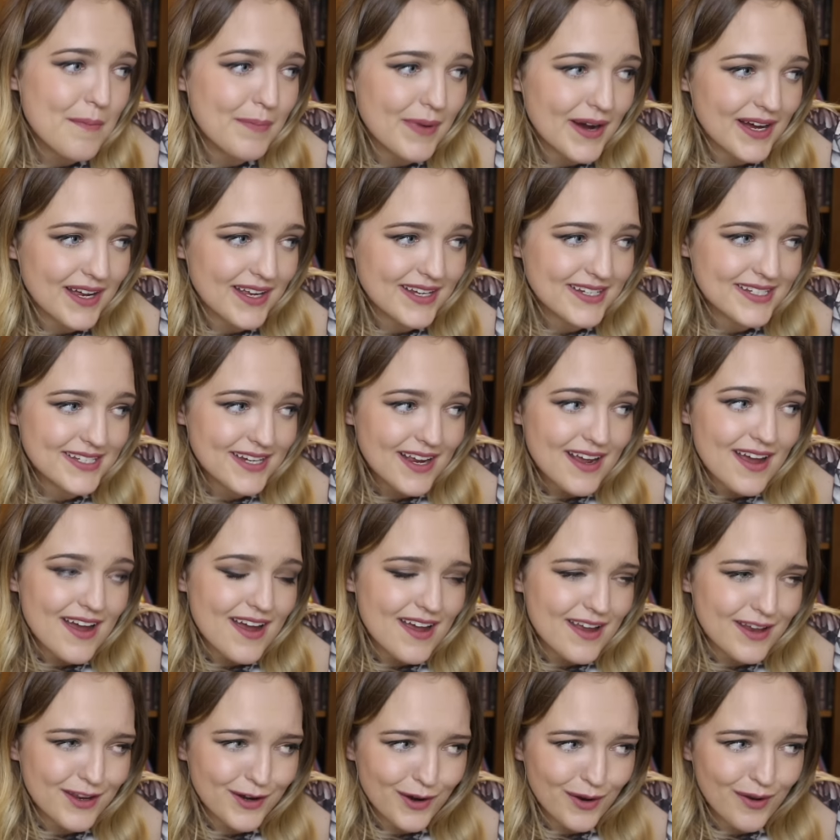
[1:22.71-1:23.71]
but
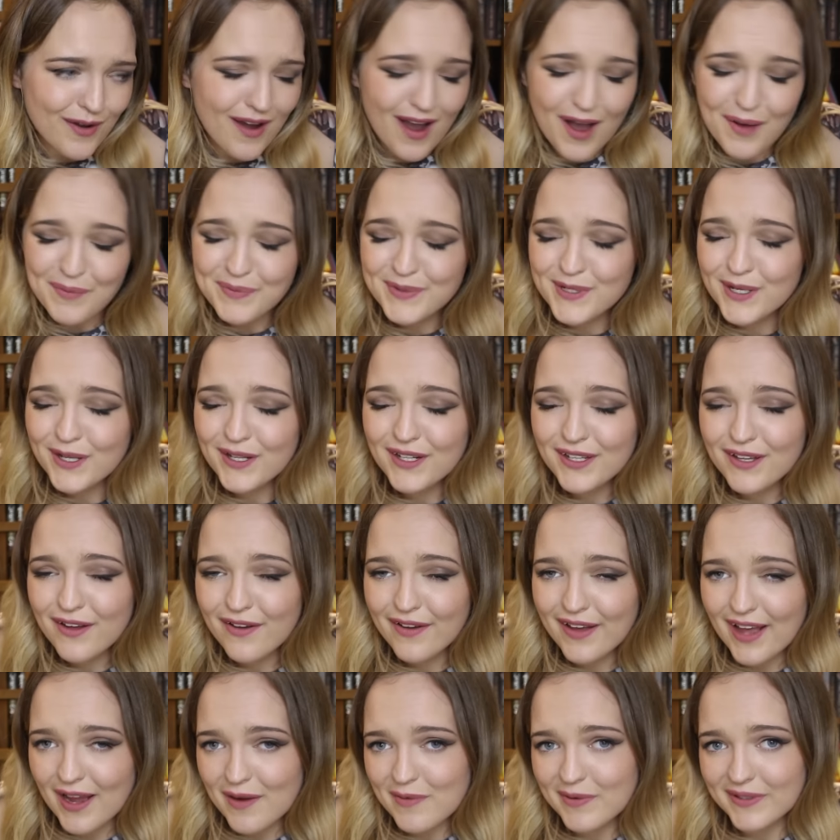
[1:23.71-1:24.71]
you know, I'm totally
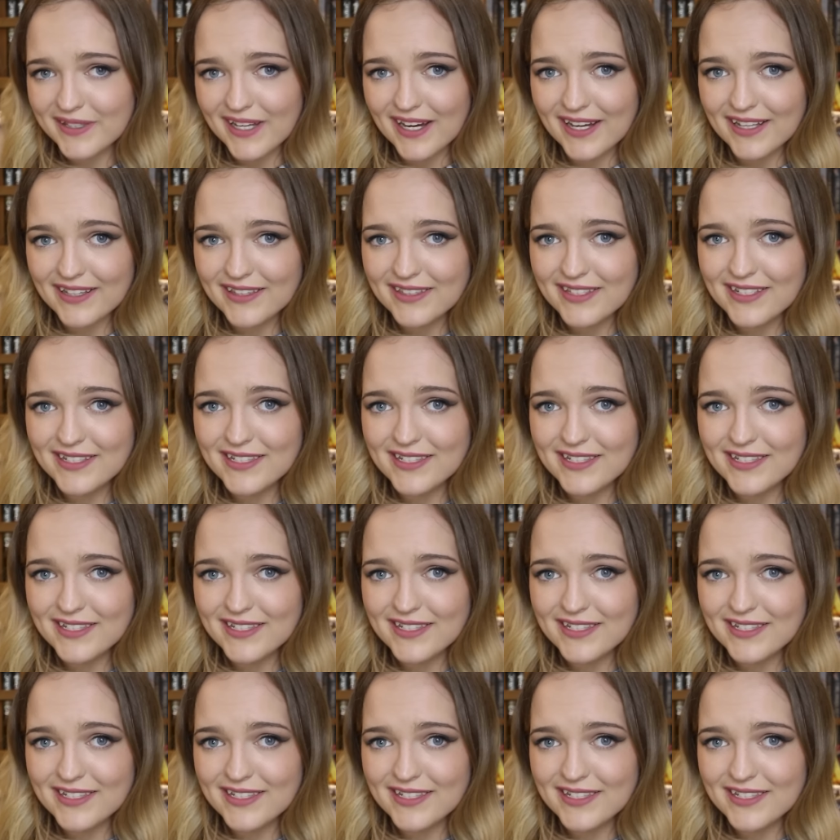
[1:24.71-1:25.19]
okay with that.